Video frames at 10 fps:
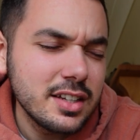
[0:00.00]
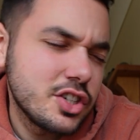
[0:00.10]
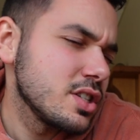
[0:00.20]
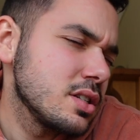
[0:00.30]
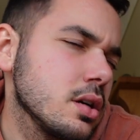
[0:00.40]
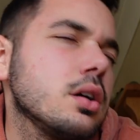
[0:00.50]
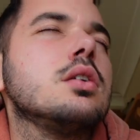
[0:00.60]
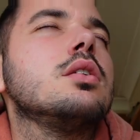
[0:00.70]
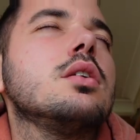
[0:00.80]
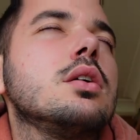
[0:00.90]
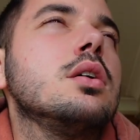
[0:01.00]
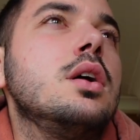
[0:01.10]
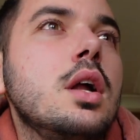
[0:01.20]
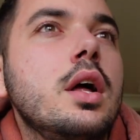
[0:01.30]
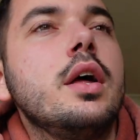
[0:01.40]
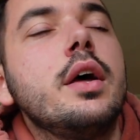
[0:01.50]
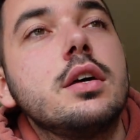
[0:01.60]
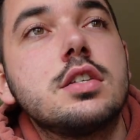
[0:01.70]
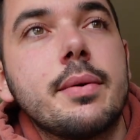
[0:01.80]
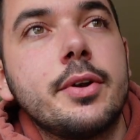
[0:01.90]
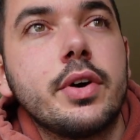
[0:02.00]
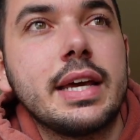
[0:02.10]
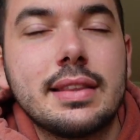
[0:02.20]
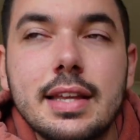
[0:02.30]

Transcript: I just, oh, so annoying.